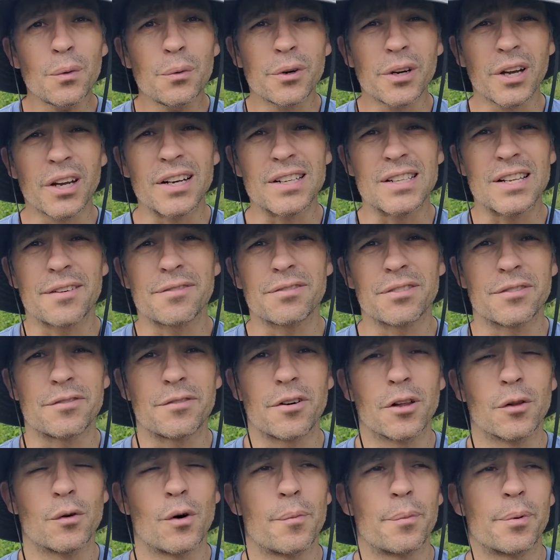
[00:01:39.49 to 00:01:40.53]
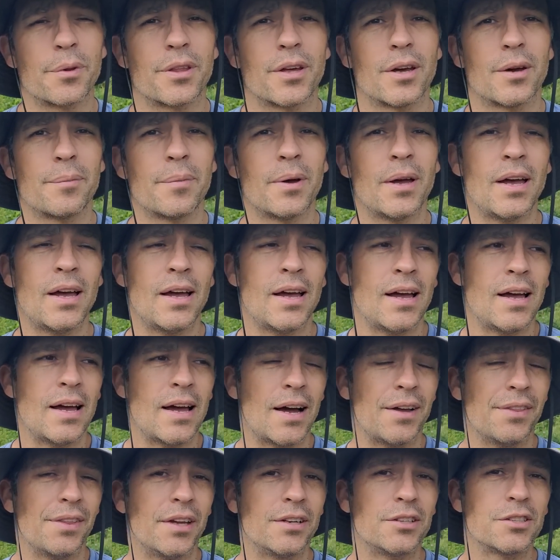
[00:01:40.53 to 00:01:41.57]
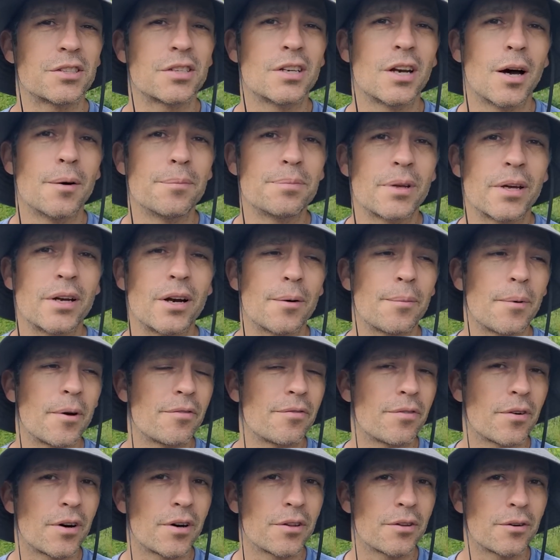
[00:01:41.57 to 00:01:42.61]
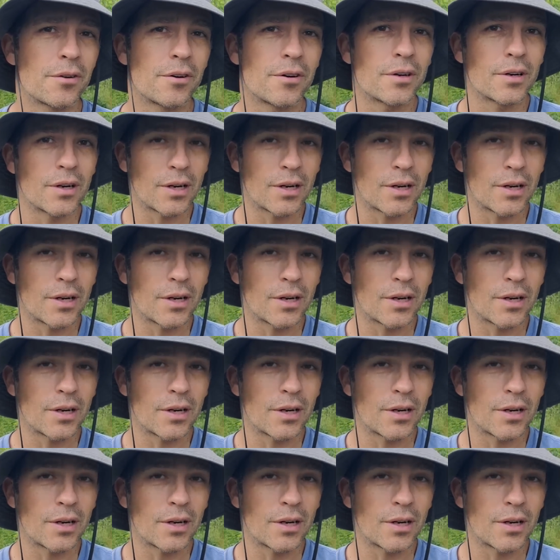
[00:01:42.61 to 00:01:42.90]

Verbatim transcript: I'm going to definitely follow up with him. And then just an update on my father